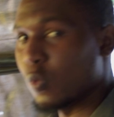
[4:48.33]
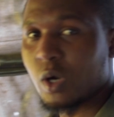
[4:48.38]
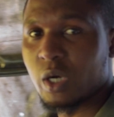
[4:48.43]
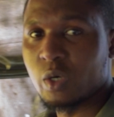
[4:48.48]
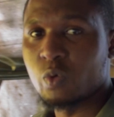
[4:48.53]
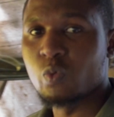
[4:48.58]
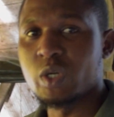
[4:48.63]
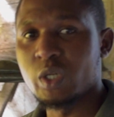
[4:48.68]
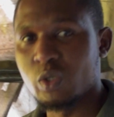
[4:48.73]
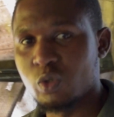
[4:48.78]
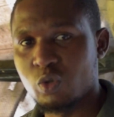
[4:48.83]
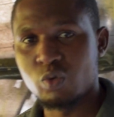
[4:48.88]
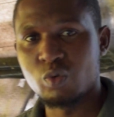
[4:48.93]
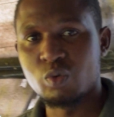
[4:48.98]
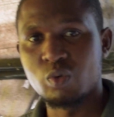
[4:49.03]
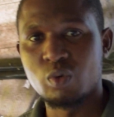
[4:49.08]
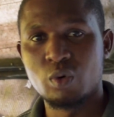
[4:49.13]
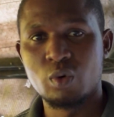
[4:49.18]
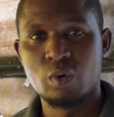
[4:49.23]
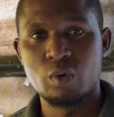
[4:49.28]
1, week
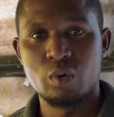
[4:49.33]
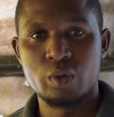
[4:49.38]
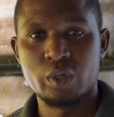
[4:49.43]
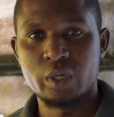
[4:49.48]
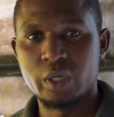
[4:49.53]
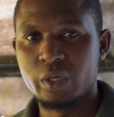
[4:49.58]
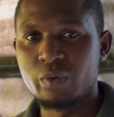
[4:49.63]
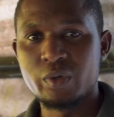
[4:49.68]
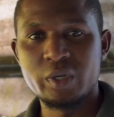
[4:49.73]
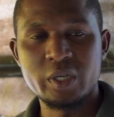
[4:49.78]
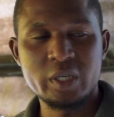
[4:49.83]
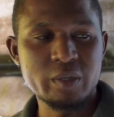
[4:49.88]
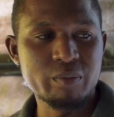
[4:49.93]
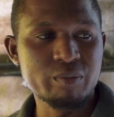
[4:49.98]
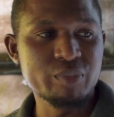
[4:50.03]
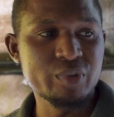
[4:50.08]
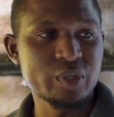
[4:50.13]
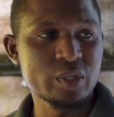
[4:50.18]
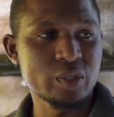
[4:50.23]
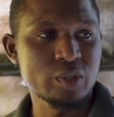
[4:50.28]
2. They don't need the
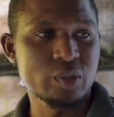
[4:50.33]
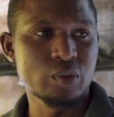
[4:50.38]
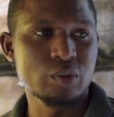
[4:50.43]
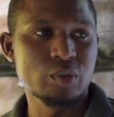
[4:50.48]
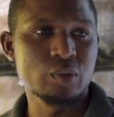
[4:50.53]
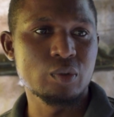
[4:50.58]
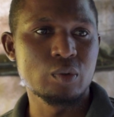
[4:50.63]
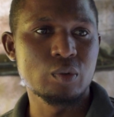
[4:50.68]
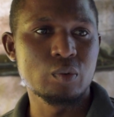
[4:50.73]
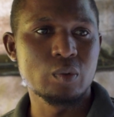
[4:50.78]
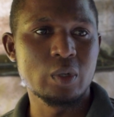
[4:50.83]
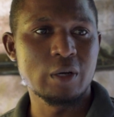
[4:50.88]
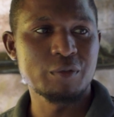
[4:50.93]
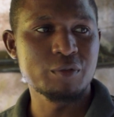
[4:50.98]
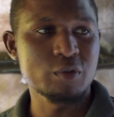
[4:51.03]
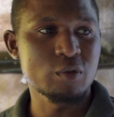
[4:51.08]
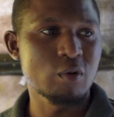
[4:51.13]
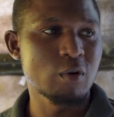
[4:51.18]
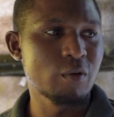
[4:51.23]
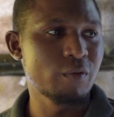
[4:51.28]
breeze, so we have
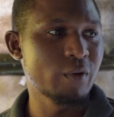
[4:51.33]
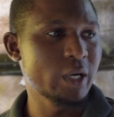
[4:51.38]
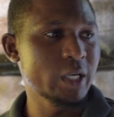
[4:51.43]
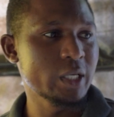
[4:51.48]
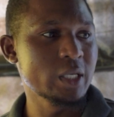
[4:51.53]
to cover